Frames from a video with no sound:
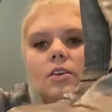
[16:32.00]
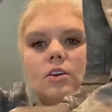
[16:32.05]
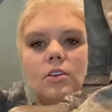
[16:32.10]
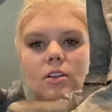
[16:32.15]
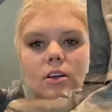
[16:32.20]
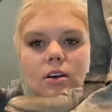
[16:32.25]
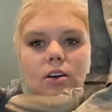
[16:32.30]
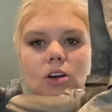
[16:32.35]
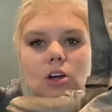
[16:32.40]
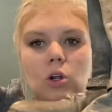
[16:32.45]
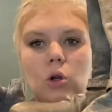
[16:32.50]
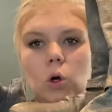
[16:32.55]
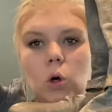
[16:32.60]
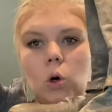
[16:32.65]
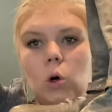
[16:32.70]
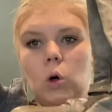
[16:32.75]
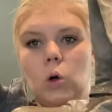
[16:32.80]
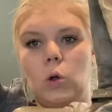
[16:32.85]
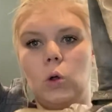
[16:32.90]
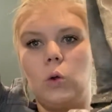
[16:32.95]
the good
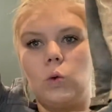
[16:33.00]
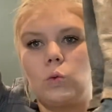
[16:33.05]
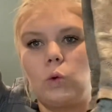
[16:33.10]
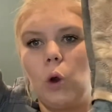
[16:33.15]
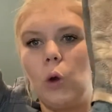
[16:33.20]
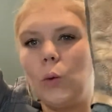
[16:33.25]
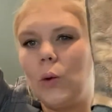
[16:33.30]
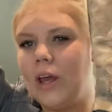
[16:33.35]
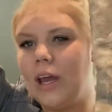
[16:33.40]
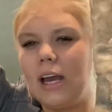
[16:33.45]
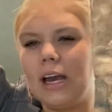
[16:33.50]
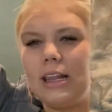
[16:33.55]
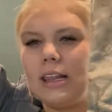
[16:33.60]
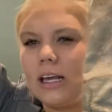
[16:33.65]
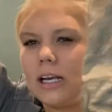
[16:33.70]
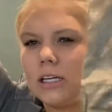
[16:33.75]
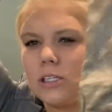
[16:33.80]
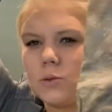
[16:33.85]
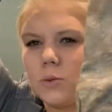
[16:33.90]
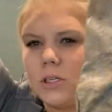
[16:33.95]
old roadie, I
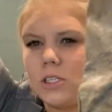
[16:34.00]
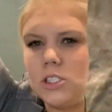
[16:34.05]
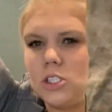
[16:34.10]
think is what it's